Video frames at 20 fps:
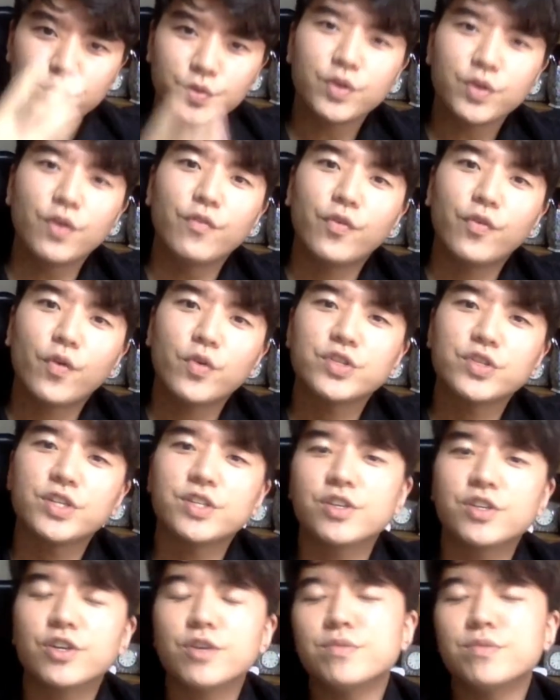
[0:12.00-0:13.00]
to unfortunate
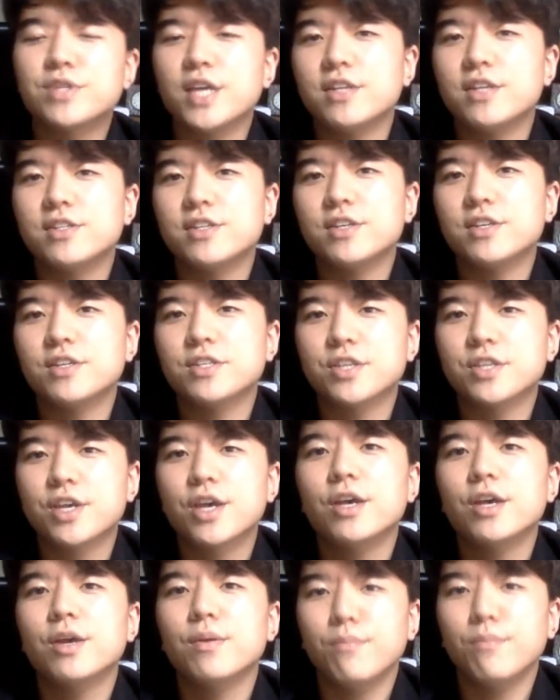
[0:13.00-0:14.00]
circumstances,
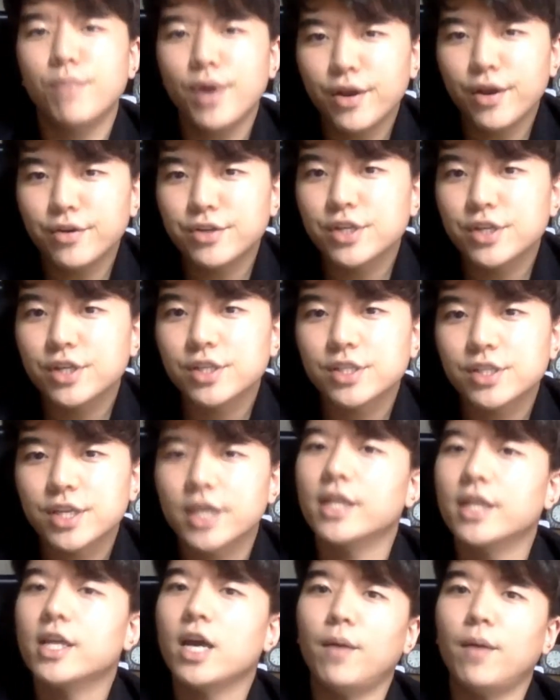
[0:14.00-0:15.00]
marriages
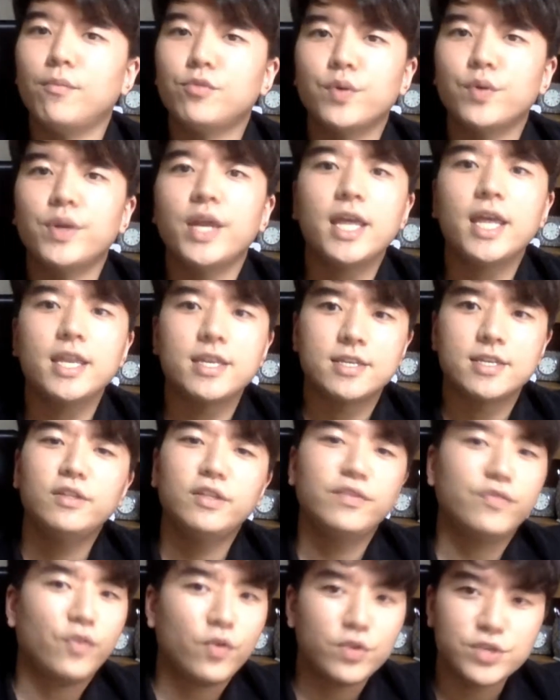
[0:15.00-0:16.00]
can come to an end.
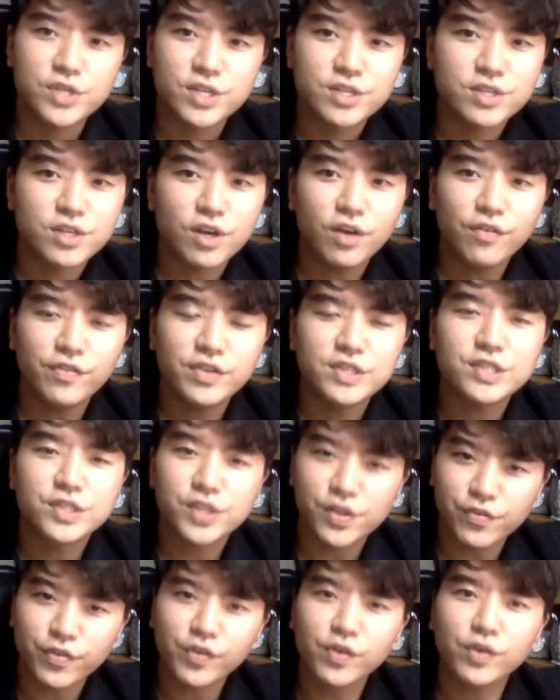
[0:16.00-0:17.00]
Divorce itself is
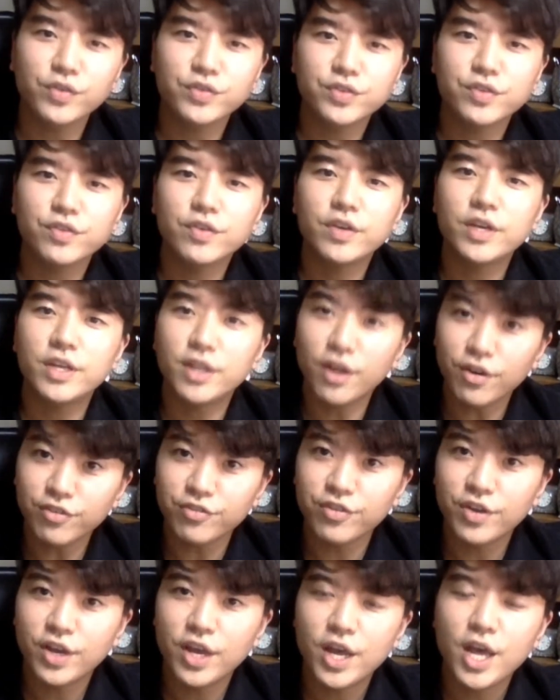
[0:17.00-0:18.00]
difficult enough,
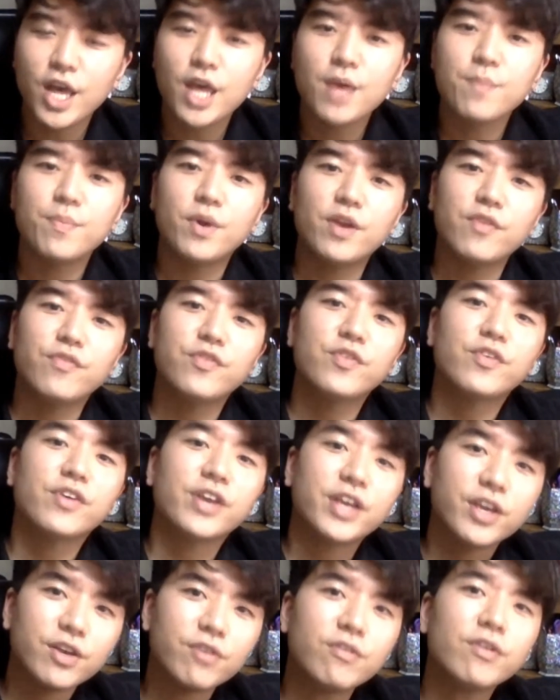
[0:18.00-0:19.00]
but if you're
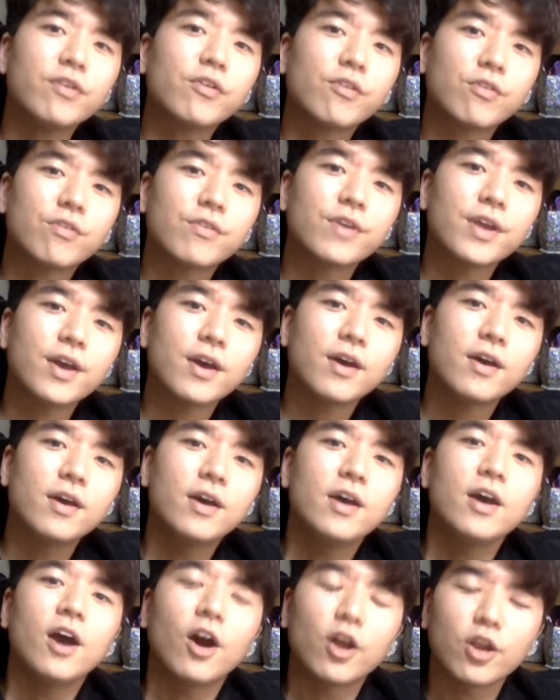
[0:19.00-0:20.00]
here in Korea
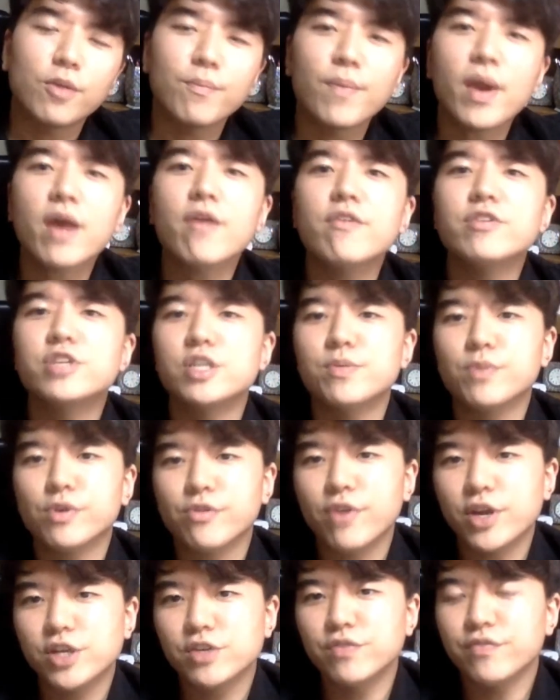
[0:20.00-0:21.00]
on a marriage
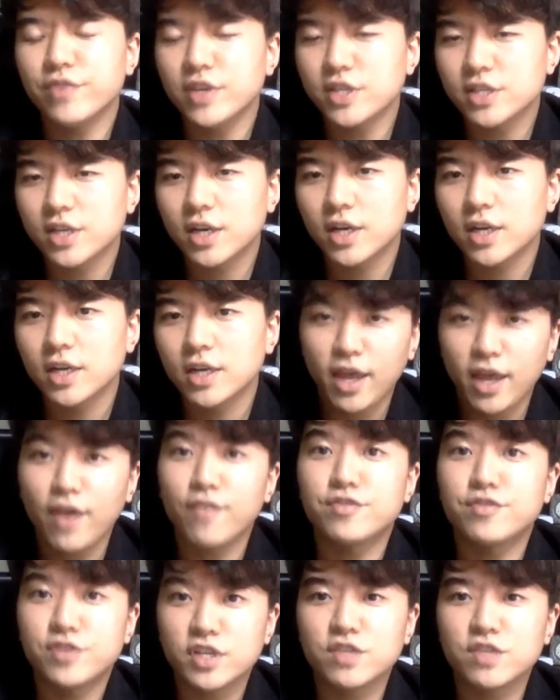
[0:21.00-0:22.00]
immigration visa,
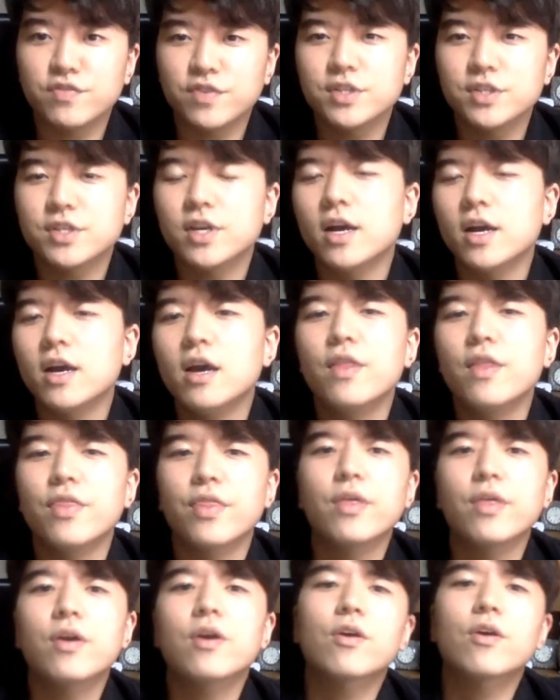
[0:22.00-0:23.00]
F6 visa,
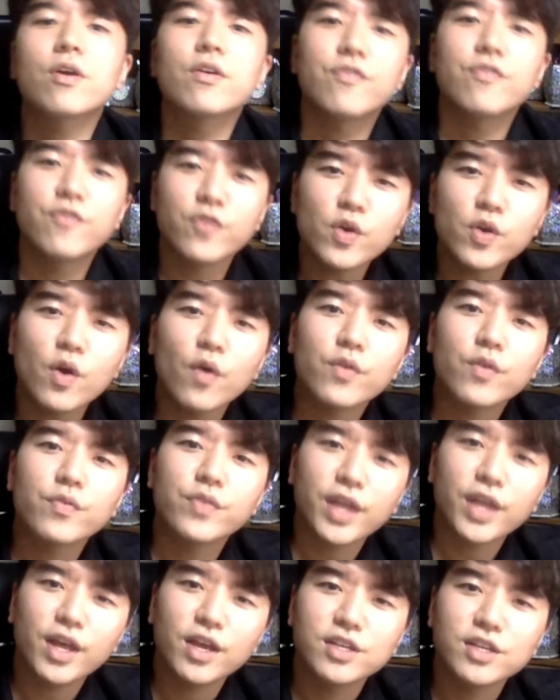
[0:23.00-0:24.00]
there are a few other
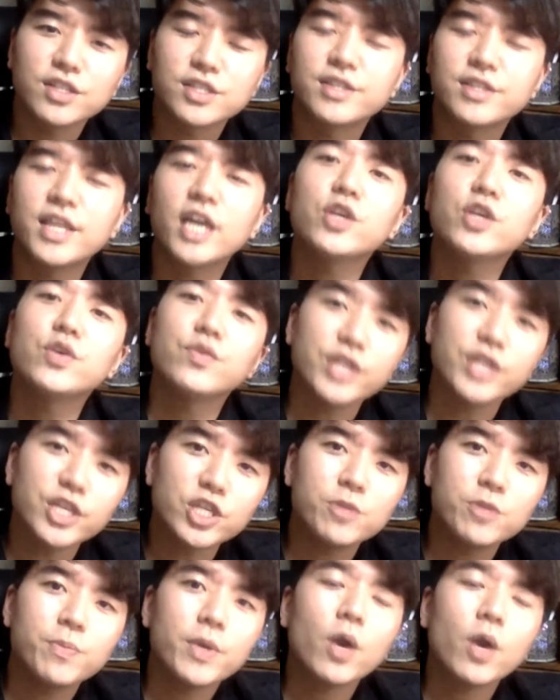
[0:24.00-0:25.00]
things that you need
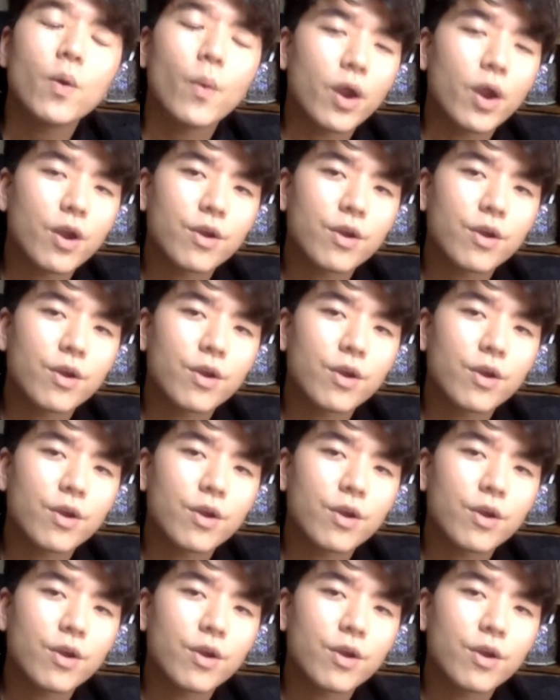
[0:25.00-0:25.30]
to be aware